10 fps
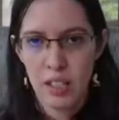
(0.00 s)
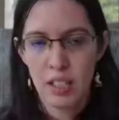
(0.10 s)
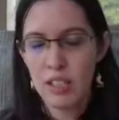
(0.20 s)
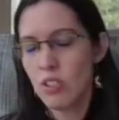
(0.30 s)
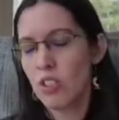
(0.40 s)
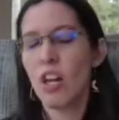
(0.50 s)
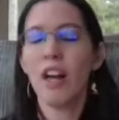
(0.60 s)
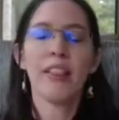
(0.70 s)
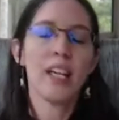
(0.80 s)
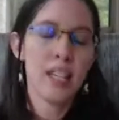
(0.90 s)
There's
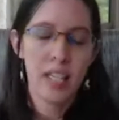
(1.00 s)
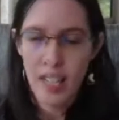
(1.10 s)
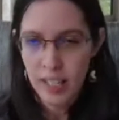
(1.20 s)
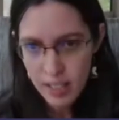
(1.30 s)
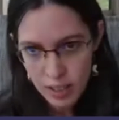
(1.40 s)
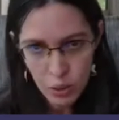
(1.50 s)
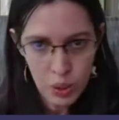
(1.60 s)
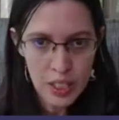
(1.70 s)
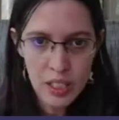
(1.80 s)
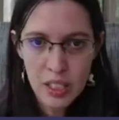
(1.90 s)
nothing that I can do
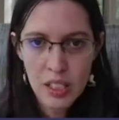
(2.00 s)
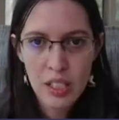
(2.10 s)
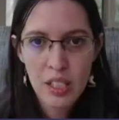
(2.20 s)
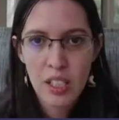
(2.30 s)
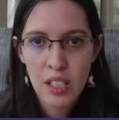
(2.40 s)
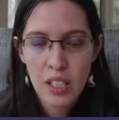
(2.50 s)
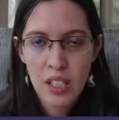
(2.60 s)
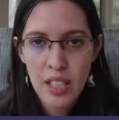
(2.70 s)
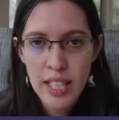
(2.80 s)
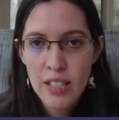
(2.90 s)
it.
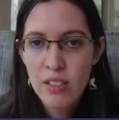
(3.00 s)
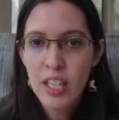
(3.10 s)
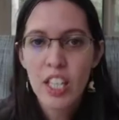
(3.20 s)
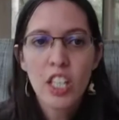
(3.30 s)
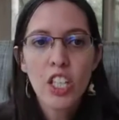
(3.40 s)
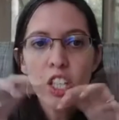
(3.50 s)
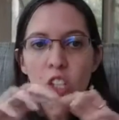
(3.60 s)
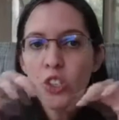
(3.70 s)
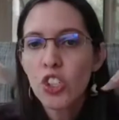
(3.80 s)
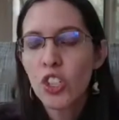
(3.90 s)
It's a
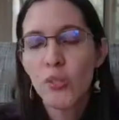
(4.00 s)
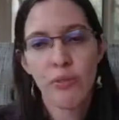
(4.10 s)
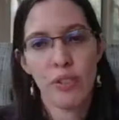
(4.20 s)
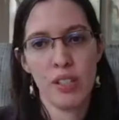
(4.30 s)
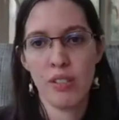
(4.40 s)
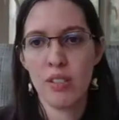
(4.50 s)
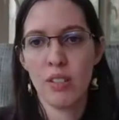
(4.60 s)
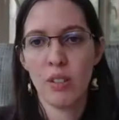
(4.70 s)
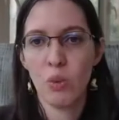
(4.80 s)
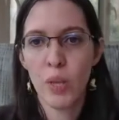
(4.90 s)
huge difference
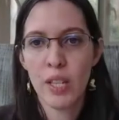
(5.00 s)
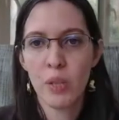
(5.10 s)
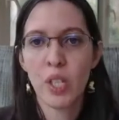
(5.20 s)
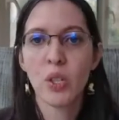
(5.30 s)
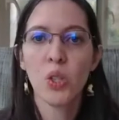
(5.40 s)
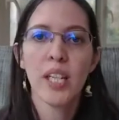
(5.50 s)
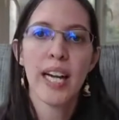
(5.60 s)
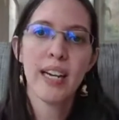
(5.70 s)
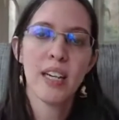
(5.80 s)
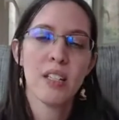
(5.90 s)
when we look
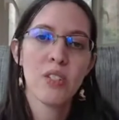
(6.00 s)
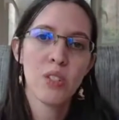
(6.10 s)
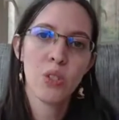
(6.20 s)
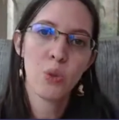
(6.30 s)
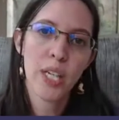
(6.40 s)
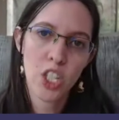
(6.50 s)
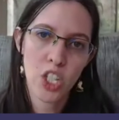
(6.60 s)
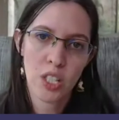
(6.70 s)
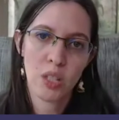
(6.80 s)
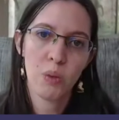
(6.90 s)
at a
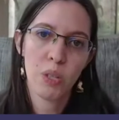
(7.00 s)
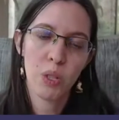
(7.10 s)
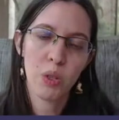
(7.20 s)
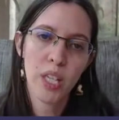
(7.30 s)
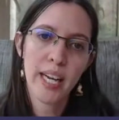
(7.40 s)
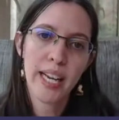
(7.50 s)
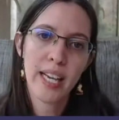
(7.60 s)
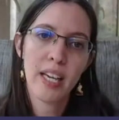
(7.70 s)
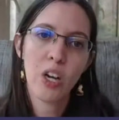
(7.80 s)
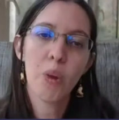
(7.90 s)
situation, when we look at
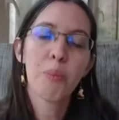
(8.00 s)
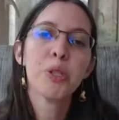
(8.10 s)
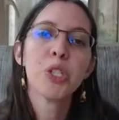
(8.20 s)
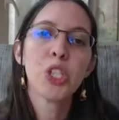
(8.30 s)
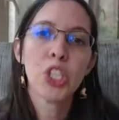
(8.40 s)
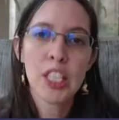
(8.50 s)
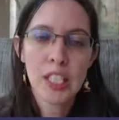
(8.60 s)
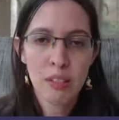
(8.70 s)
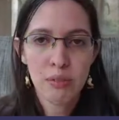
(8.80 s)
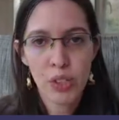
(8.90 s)
an
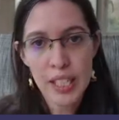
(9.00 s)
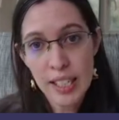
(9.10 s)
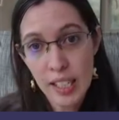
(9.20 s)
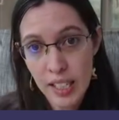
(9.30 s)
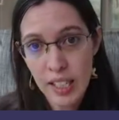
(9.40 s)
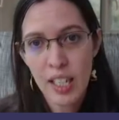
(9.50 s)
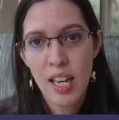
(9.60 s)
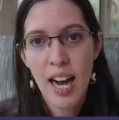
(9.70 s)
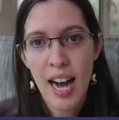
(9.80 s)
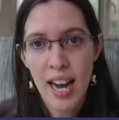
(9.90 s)
opportunity for healing
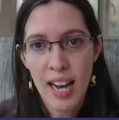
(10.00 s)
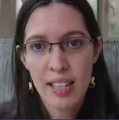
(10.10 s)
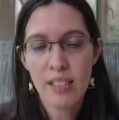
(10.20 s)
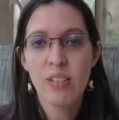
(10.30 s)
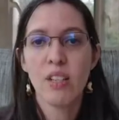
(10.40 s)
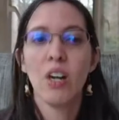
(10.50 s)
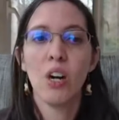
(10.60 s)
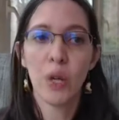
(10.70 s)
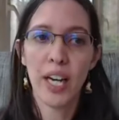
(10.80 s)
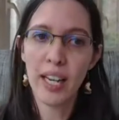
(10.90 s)
as,
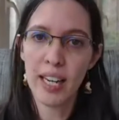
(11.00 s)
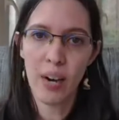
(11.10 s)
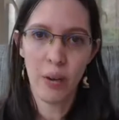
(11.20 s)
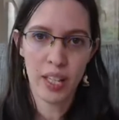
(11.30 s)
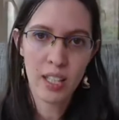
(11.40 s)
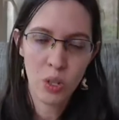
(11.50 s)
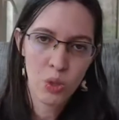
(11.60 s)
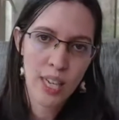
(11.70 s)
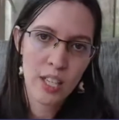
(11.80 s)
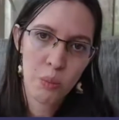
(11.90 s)
okay, how can I
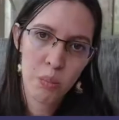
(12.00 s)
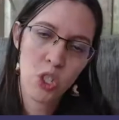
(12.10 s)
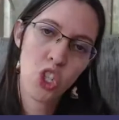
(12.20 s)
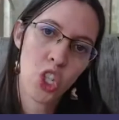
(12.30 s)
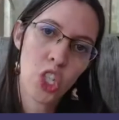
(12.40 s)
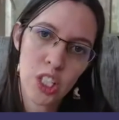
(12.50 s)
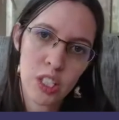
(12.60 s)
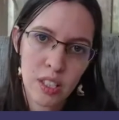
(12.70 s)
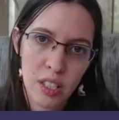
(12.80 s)
use that to be stronger?